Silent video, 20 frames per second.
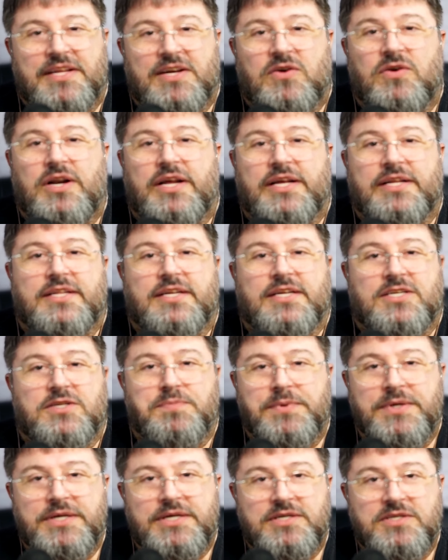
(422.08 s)
collect
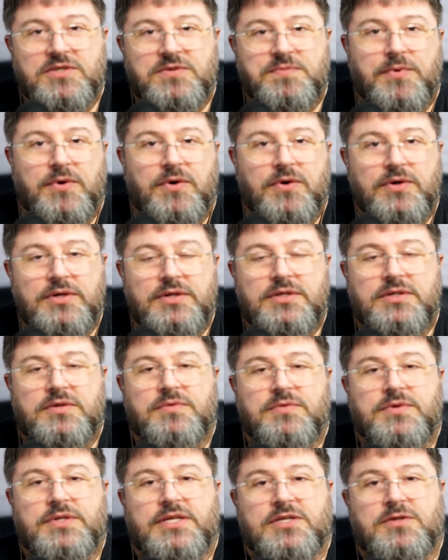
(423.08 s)
experience point
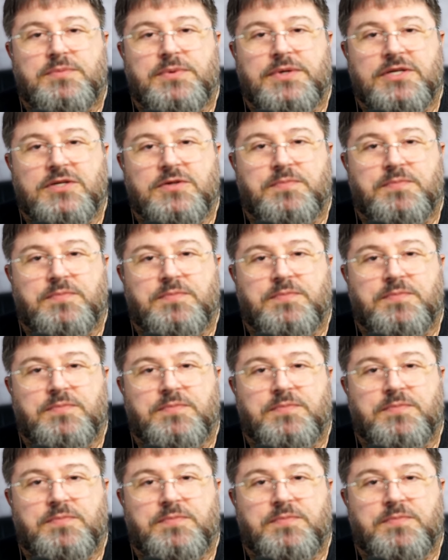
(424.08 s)
with experience